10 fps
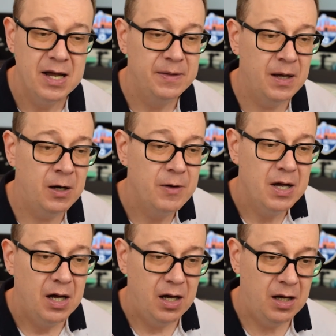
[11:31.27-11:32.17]
Now,
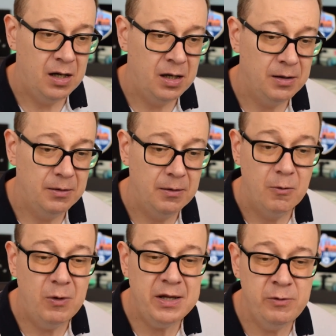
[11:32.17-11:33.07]
uh,
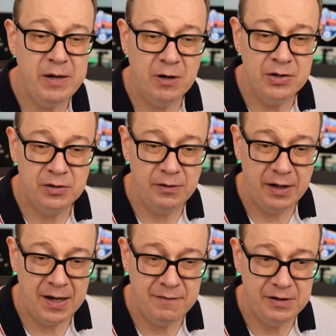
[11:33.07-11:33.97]
what do we want to
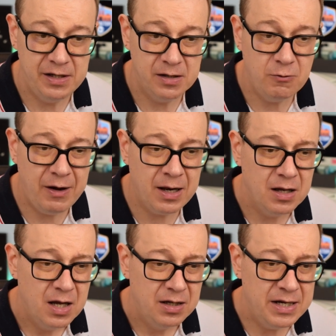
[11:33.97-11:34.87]
have in here? Well,
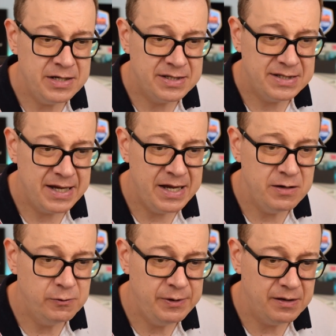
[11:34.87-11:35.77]
let's just say
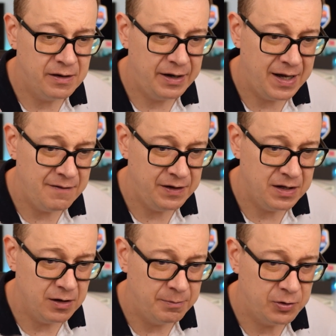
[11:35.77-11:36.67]
we are
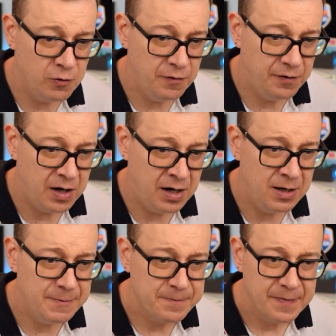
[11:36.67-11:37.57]
having a profile.